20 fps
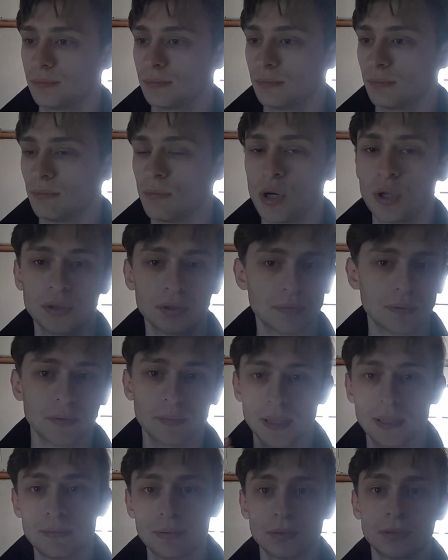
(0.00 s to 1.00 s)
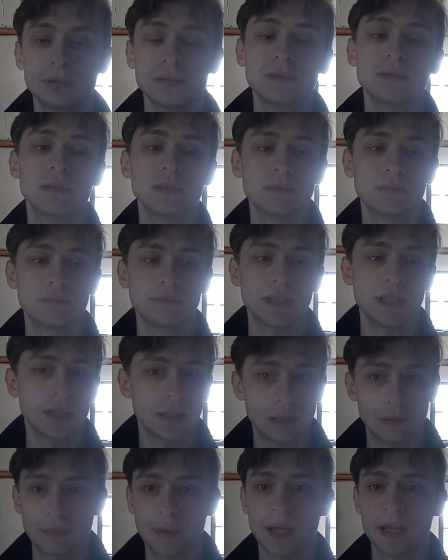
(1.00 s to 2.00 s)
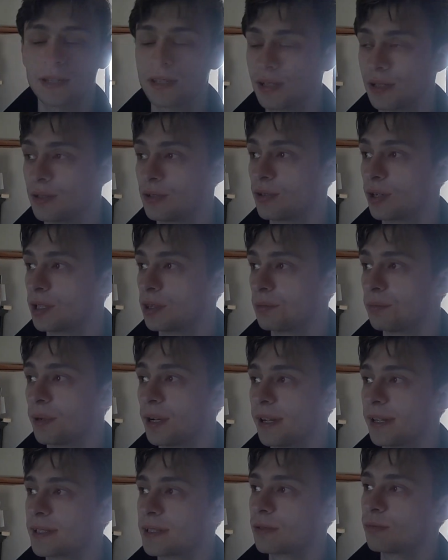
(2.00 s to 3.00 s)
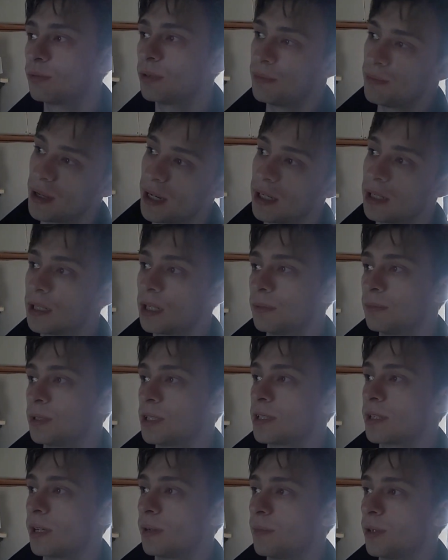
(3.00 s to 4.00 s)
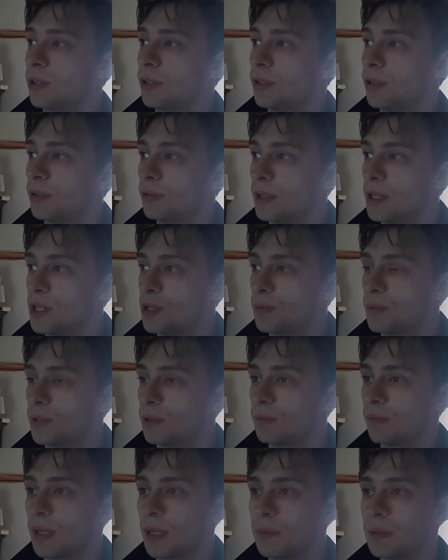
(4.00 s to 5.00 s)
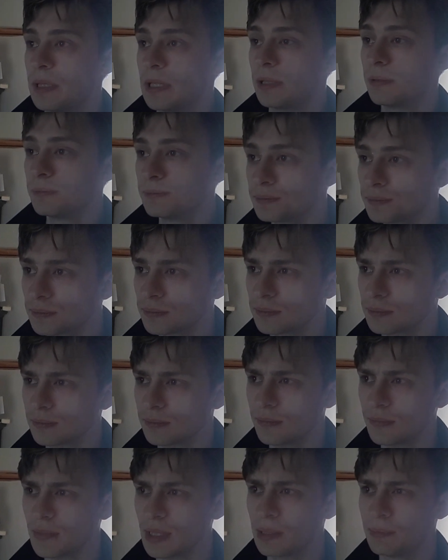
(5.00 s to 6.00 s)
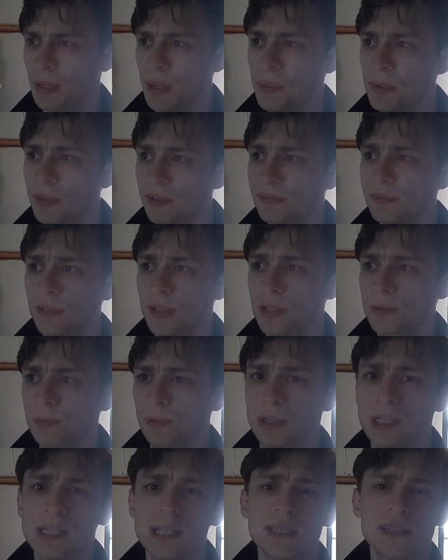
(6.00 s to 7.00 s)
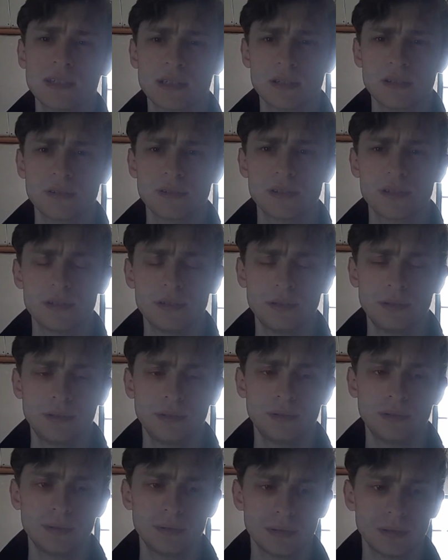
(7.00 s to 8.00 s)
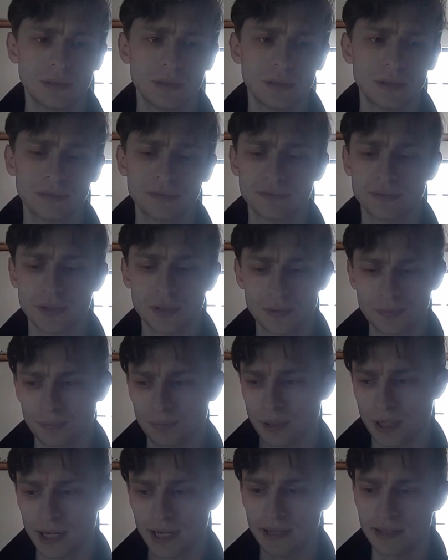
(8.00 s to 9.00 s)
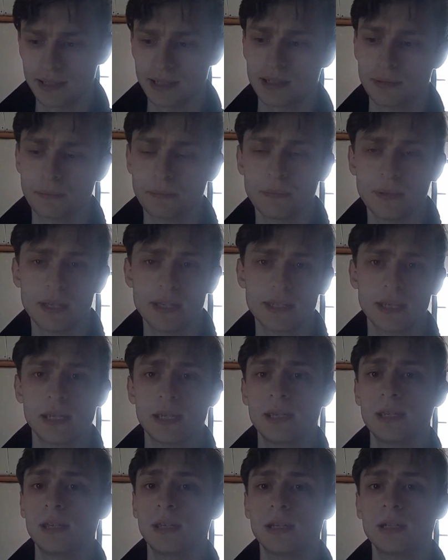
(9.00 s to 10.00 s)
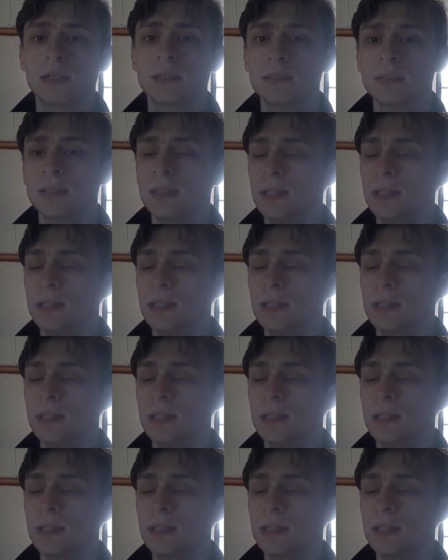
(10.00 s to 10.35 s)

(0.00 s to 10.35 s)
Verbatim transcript: multiple people did their best and tried their best, we might come to some other arrangement. Maybe, maybe the first prize goes to, or the first prize is a, is a uh,